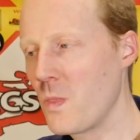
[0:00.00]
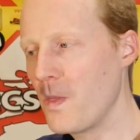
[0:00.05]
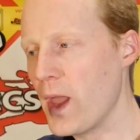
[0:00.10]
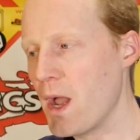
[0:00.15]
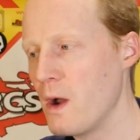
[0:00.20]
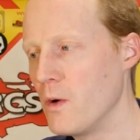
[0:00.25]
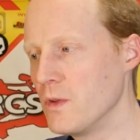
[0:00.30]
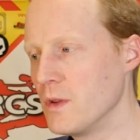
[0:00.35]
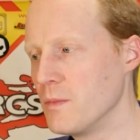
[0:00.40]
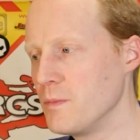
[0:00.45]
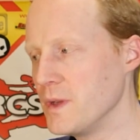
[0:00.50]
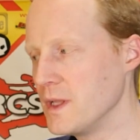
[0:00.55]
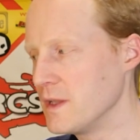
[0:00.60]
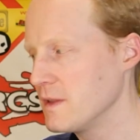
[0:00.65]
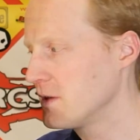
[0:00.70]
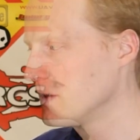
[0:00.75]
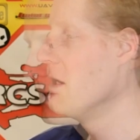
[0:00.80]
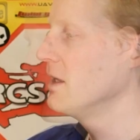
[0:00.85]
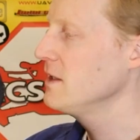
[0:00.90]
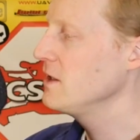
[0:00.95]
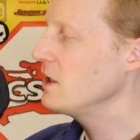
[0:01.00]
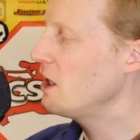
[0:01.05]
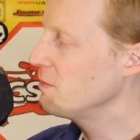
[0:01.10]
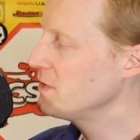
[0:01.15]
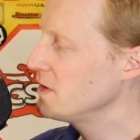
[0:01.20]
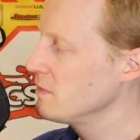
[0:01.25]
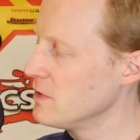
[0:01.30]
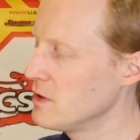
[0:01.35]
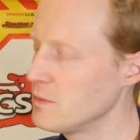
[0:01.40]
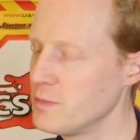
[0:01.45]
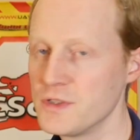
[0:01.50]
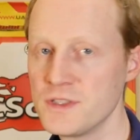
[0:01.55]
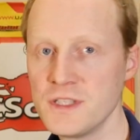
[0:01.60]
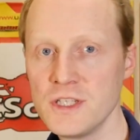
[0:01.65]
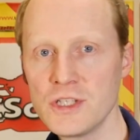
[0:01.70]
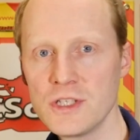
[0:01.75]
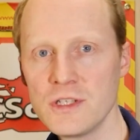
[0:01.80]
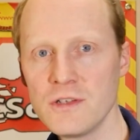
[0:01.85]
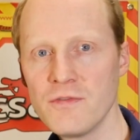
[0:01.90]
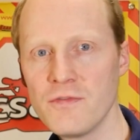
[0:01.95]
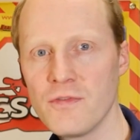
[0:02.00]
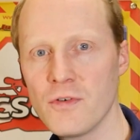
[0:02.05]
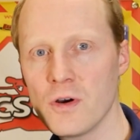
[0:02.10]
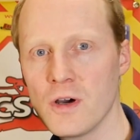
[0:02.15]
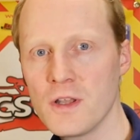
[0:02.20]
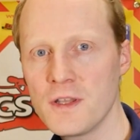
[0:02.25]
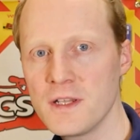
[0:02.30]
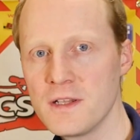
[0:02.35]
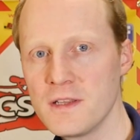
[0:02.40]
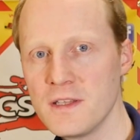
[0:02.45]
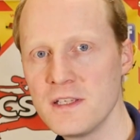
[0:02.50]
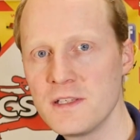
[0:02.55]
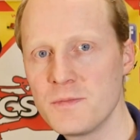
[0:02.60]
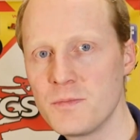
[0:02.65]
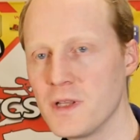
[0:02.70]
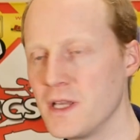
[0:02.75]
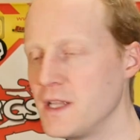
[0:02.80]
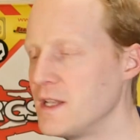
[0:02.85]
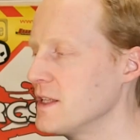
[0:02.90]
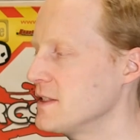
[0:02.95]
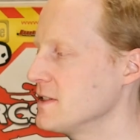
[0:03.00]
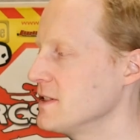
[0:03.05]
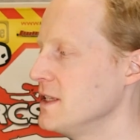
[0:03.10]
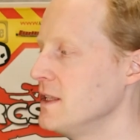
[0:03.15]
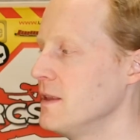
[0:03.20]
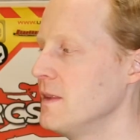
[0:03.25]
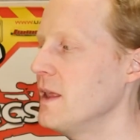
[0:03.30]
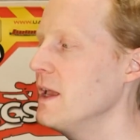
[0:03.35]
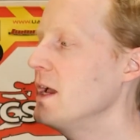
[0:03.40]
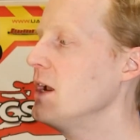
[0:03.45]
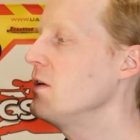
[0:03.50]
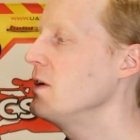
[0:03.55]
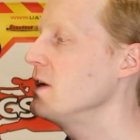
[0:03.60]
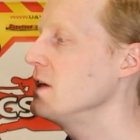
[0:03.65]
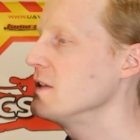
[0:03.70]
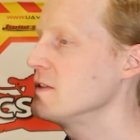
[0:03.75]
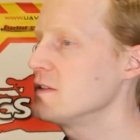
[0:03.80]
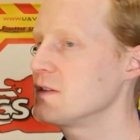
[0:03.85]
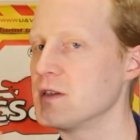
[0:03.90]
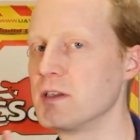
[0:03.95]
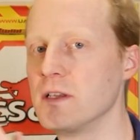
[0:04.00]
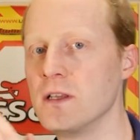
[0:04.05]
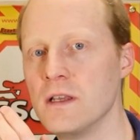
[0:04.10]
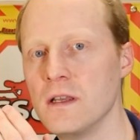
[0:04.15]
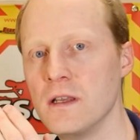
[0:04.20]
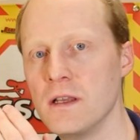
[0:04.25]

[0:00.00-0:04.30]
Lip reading: down a bit. The optimal position for the display that's in there is